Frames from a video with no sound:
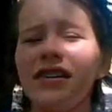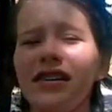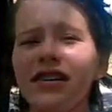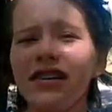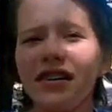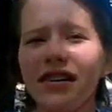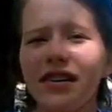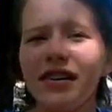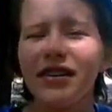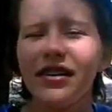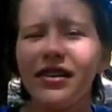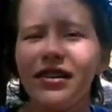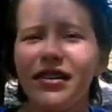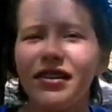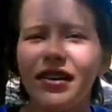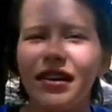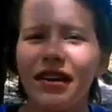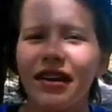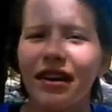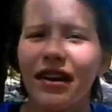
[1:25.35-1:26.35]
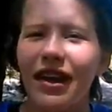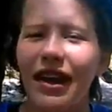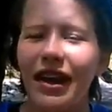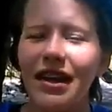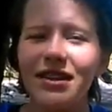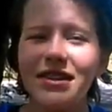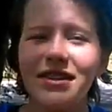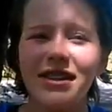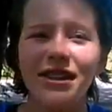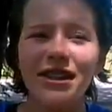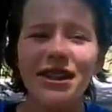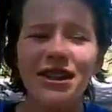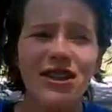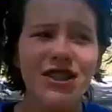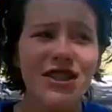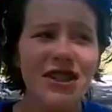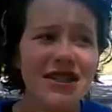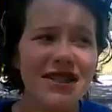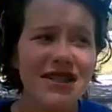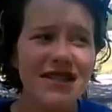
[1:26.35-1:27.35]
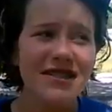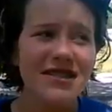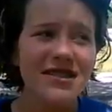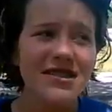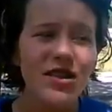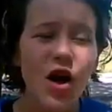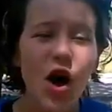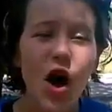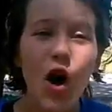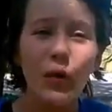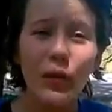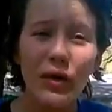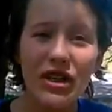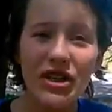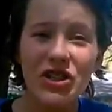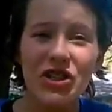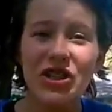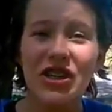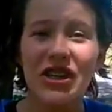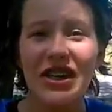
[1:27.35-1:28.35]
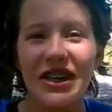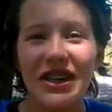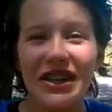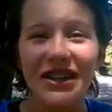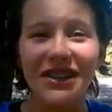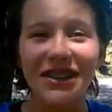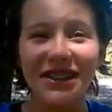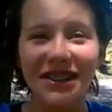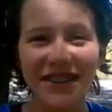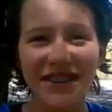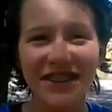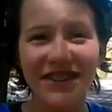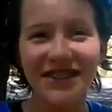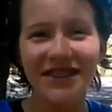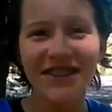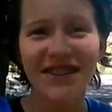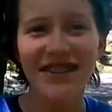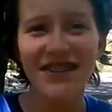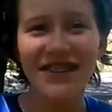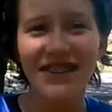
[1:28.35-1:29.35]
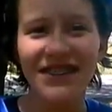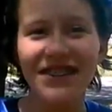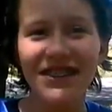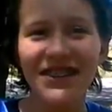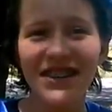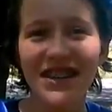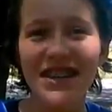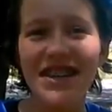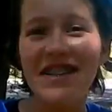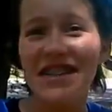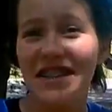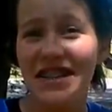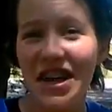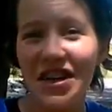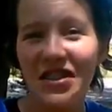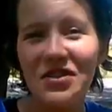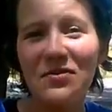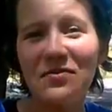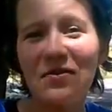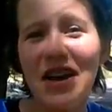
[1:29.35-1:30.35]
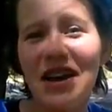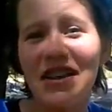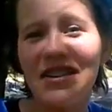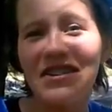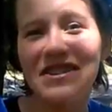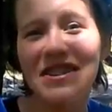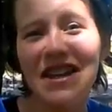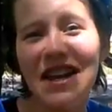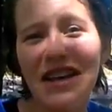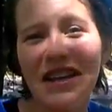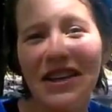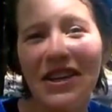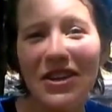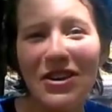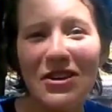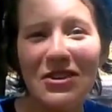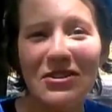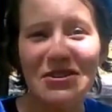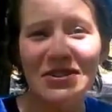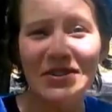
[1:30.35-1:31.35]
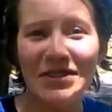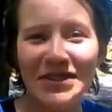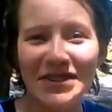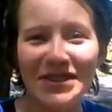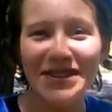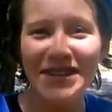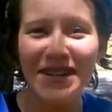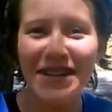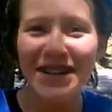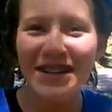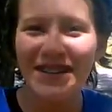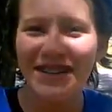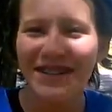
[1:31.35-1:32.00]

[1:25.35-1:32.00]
Tell us. And delicious. Oishi is another way to say cute.